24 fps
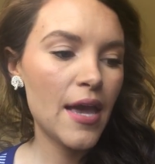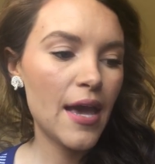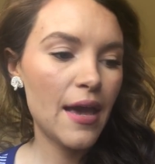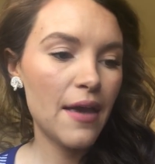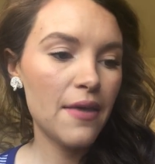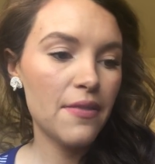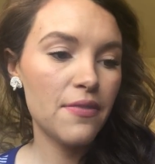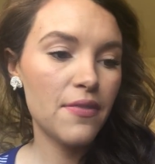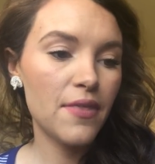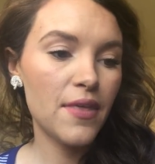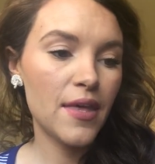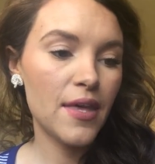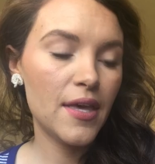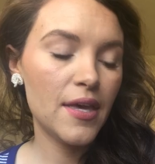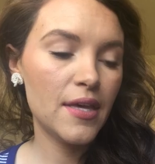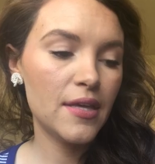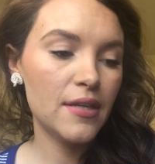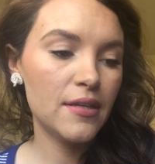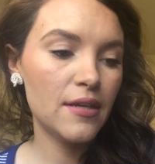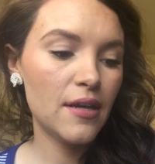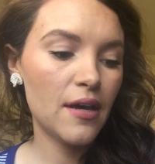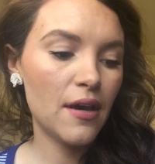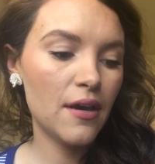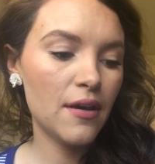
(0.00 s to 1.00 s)
And
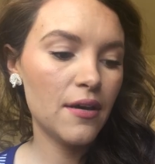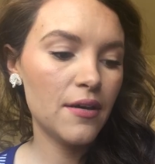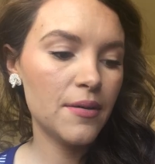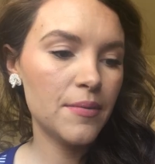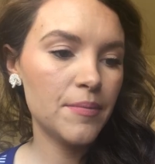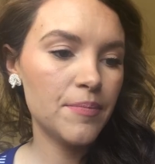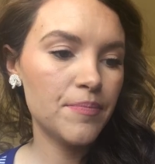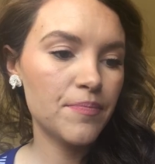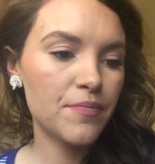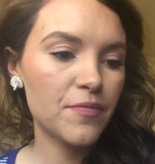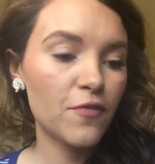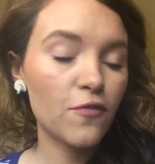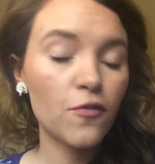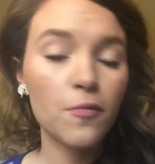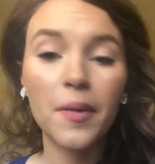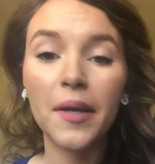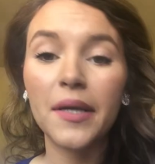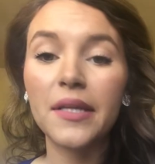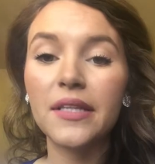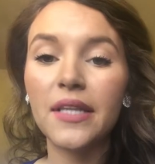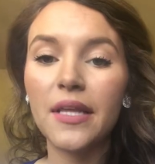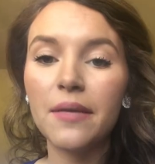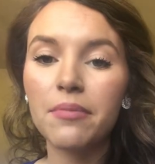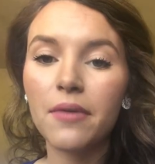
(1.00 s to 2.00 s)
then for
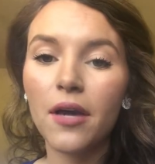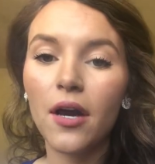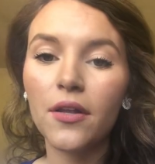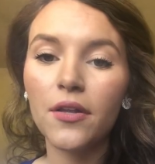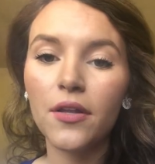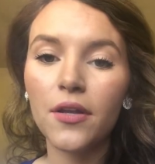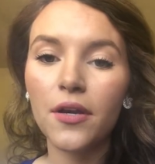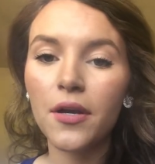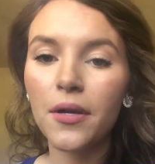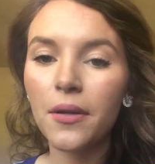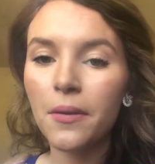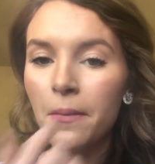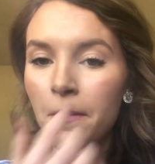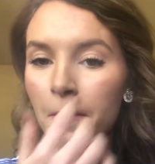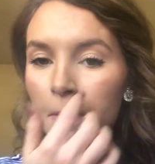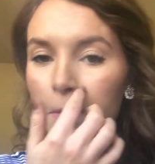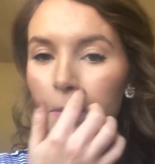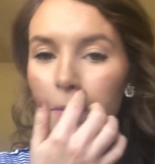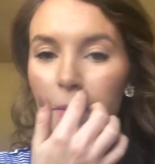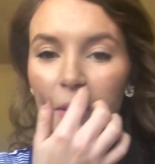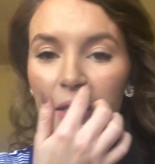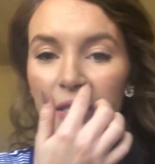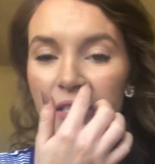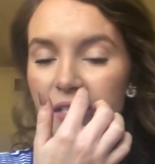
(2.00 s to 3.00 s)
my lip color,
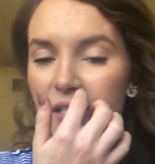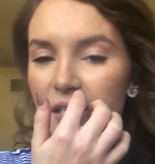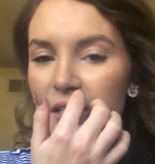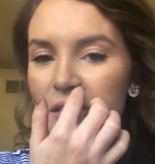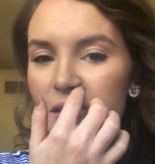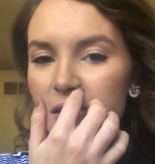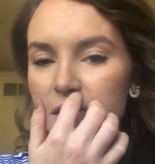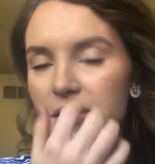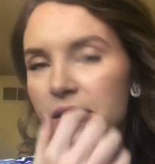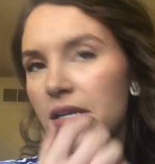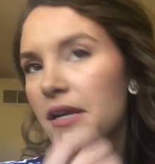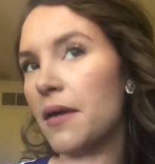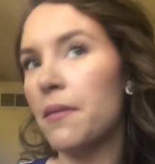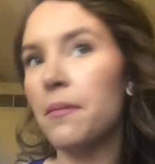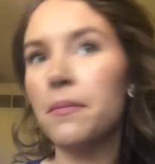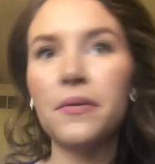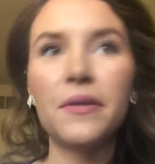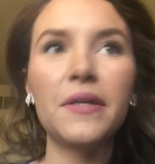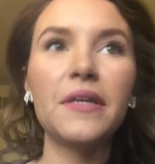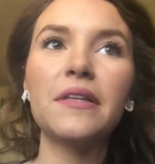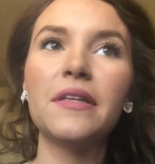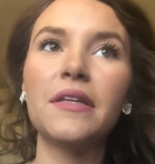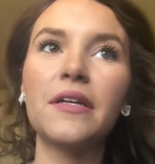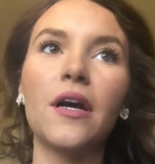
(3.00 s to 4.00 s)
this is
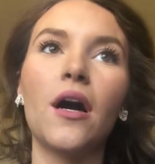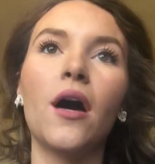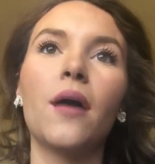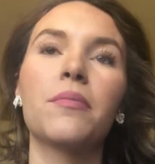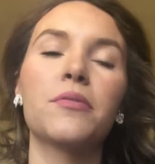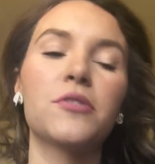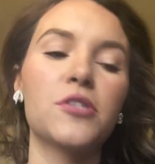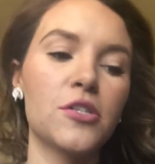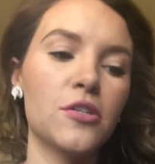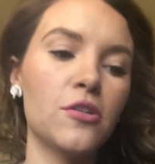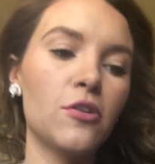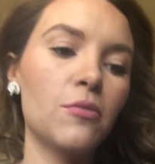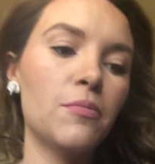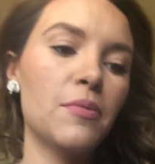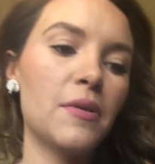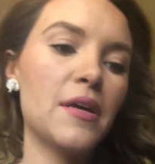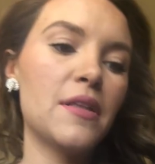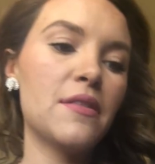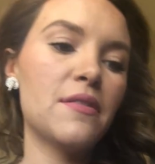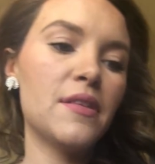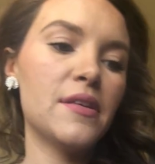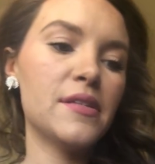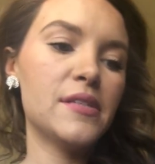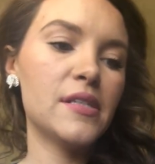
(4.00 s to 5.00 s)
completely optional,
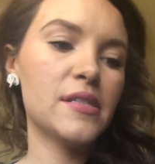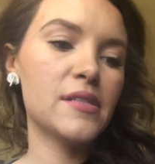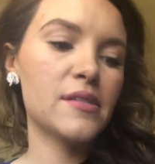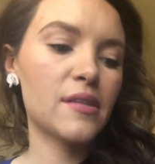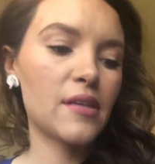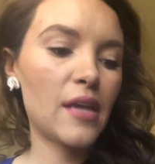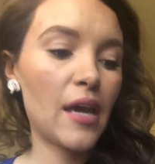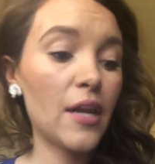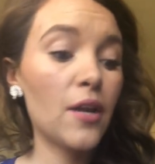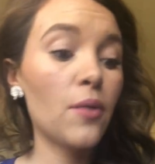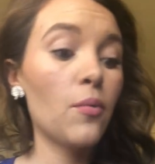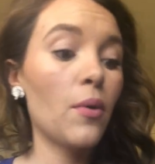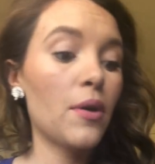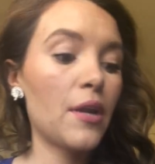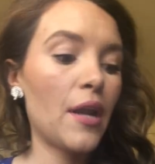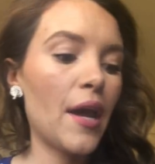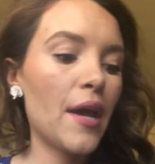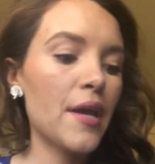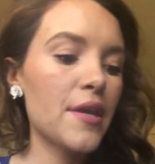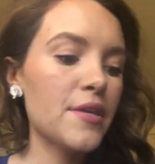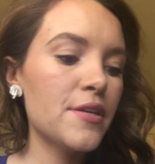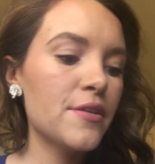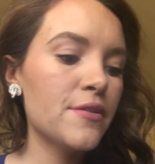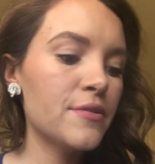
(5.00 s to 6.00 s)
but this is kind of what
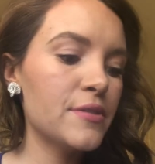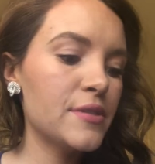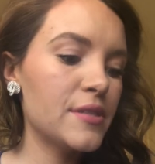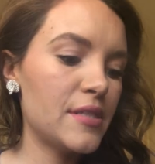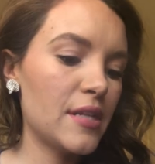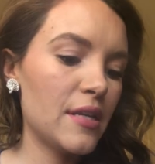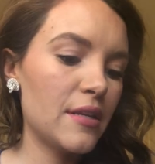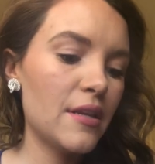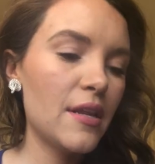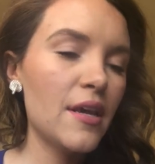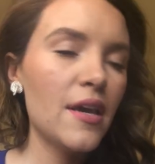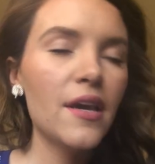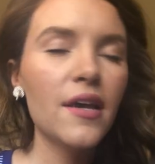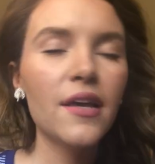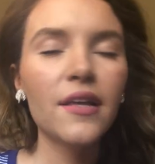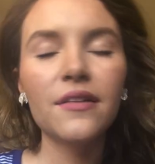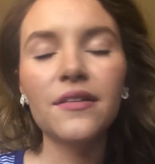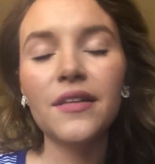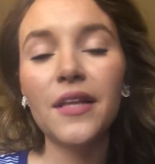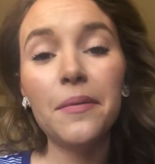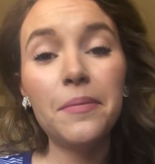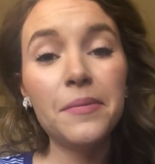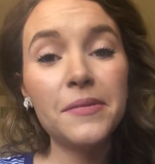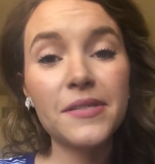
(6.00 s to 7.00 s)
I used, and
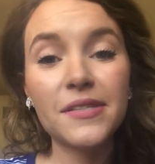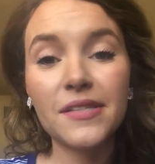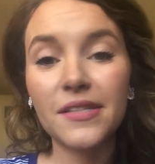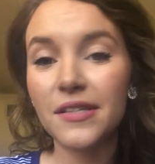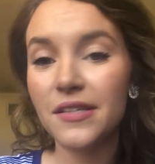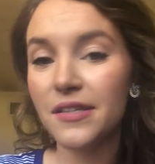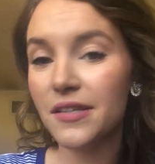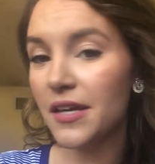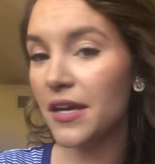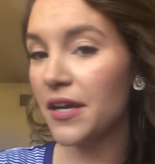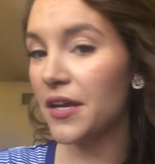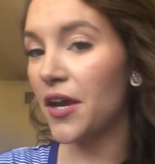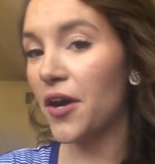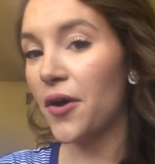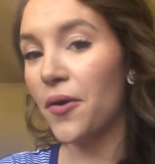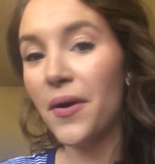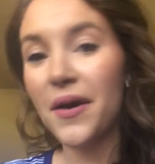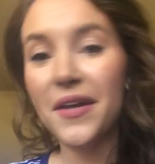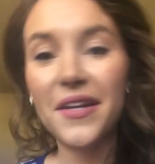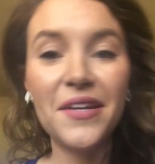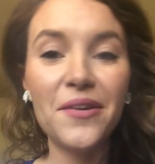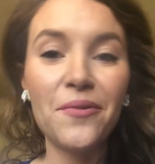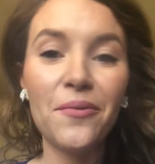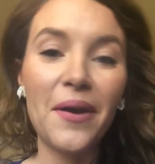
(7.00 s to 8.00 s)
lips can go
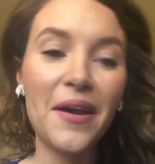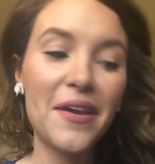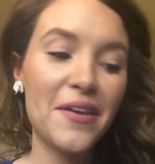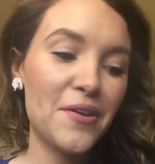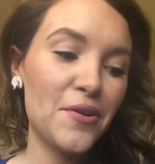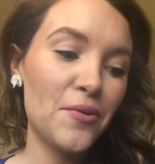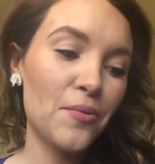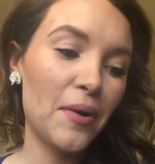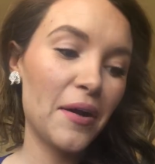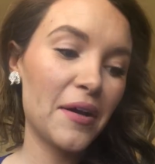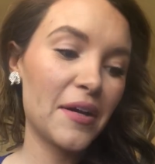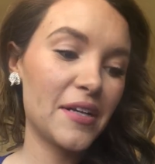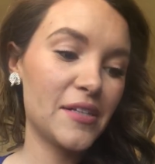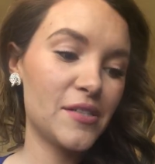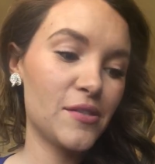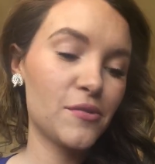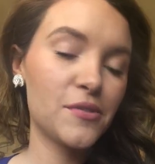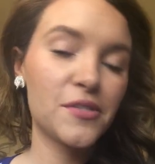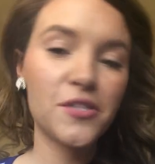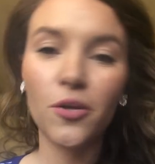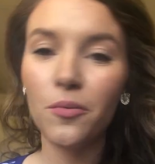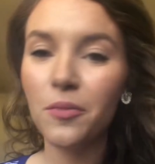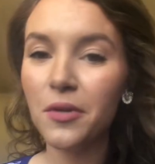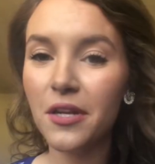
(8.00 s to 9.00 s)
any way you want because
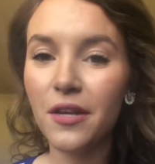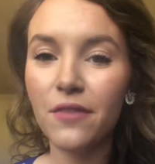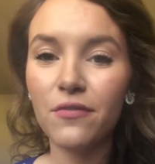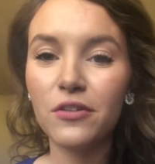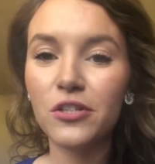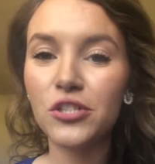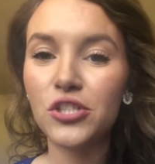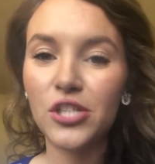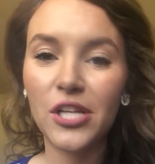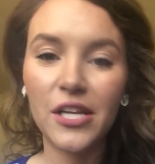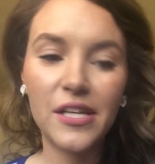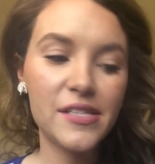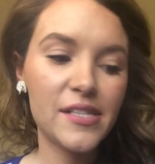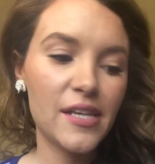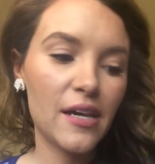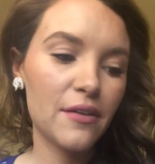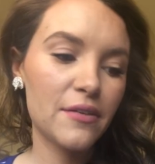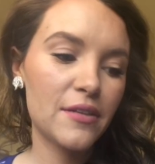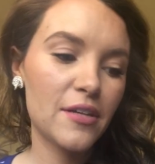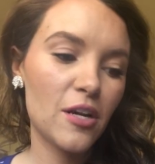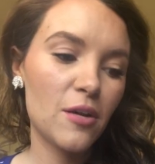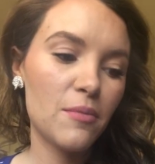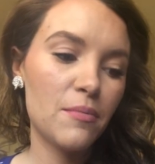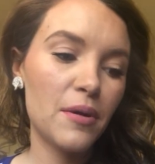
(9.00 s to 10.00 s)
there's so many different shades
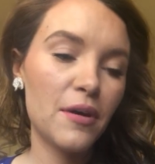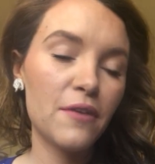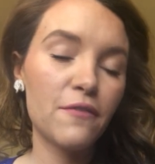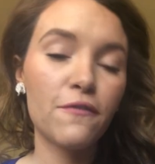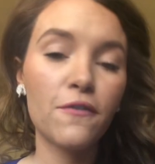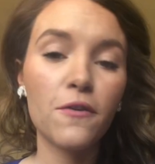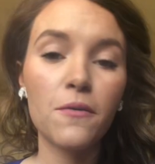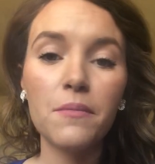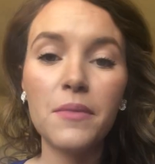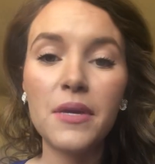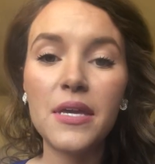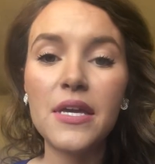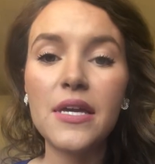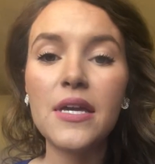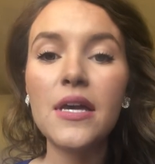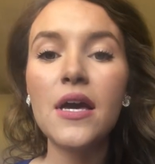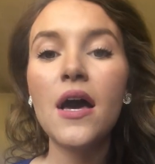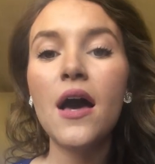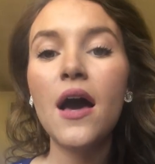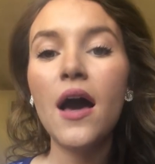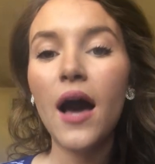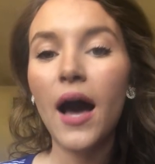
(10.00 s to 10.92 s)
out there, but for me,